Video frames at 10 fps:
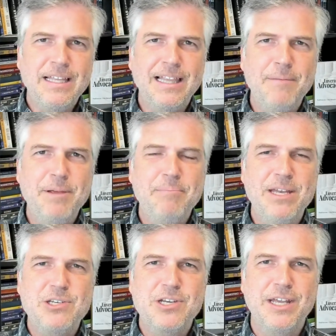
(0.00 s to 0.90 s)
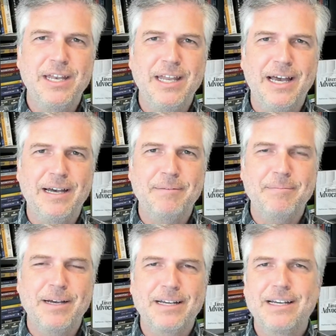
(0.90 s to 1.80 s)
let me mention uh,
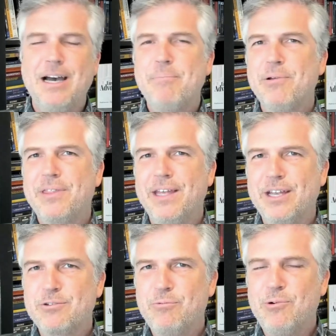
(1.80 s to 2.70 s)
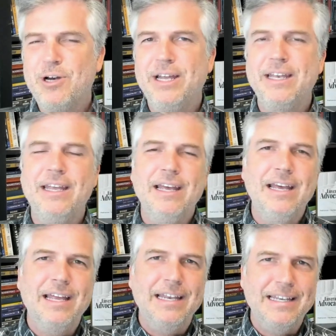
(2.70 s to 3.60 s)
a couple things. One,
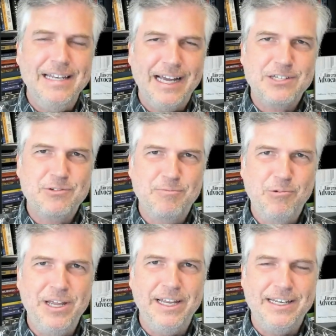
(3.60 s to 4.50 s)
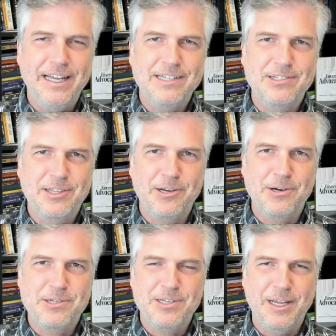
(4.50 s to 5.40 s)
next week, next
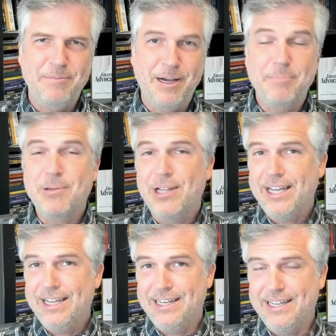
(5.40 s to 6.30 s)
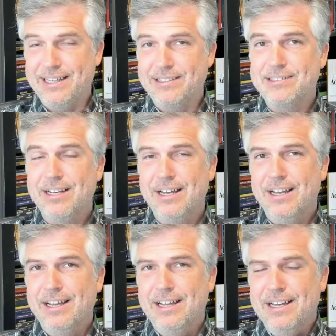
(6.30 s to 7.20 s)
Thursday, my plan is
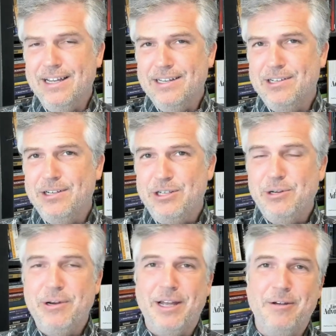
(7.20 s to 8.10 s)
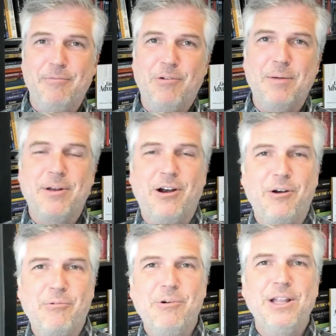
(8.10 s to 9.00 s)
to do a
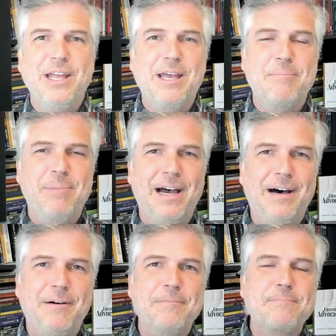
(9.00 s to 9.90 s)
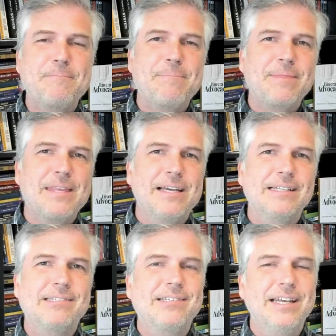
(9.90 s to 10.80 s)
webinar really about
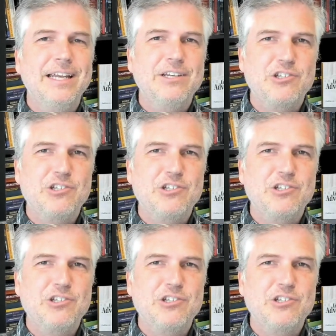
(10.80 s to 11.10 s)
sending